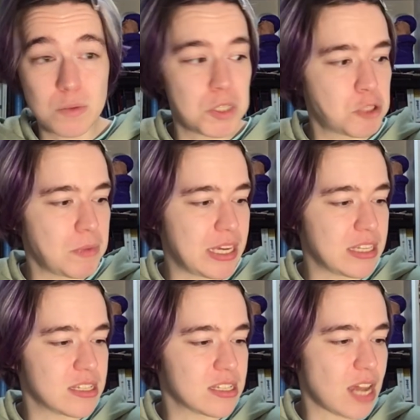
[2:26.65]
which
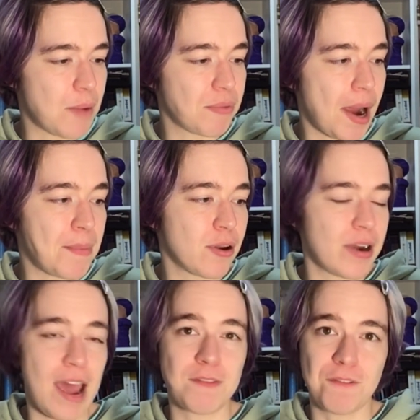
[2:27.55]
means I'm probably going
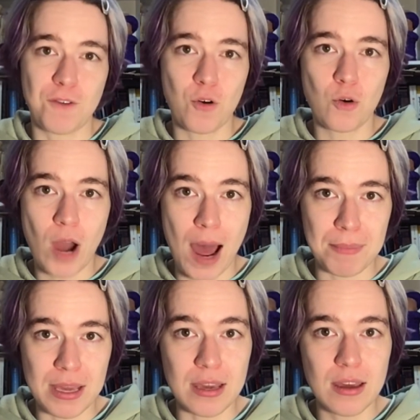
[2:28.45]
to have to
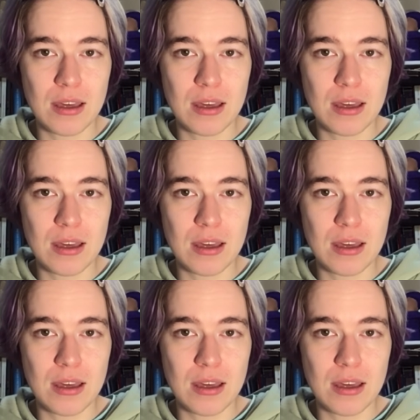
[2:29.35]
photocopy